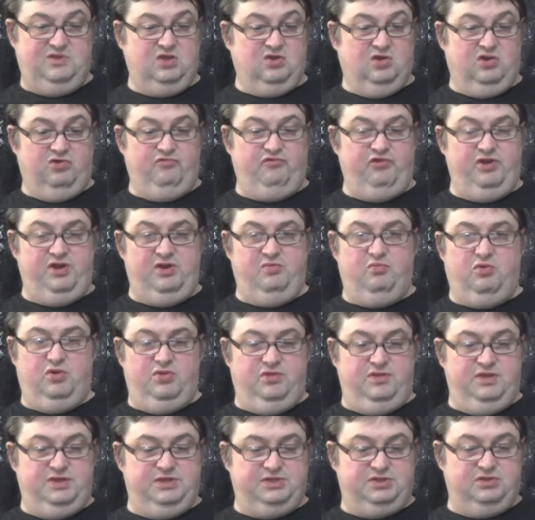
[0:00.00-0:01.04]
got to really want
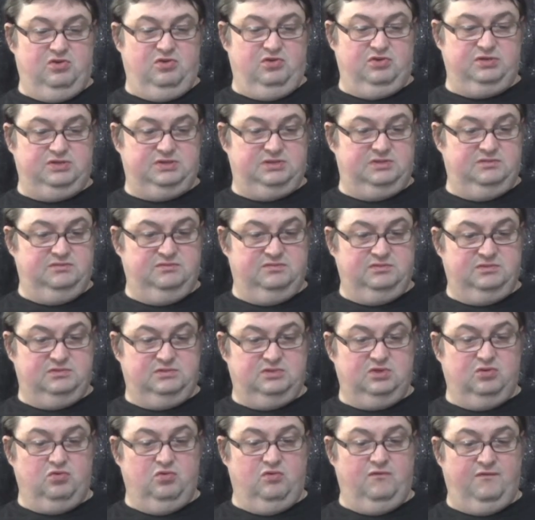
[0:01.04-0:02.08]
these cars
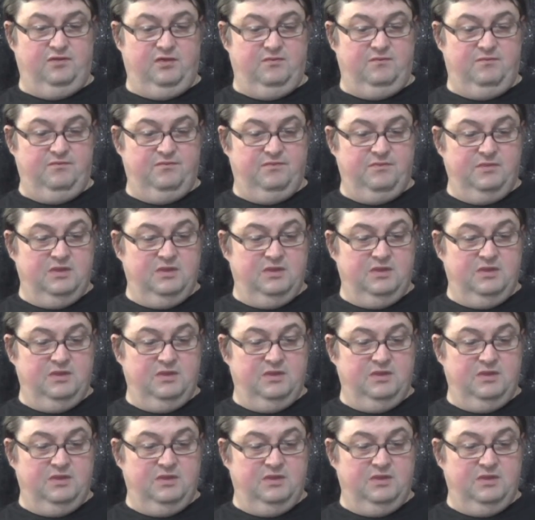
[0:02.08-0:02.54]
to go for them.